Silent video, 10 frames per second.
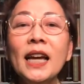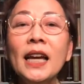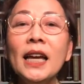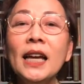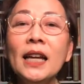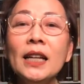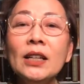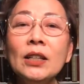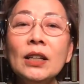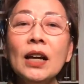
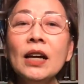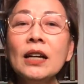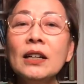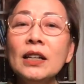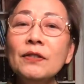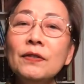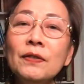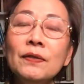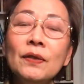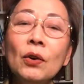and if
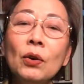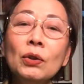or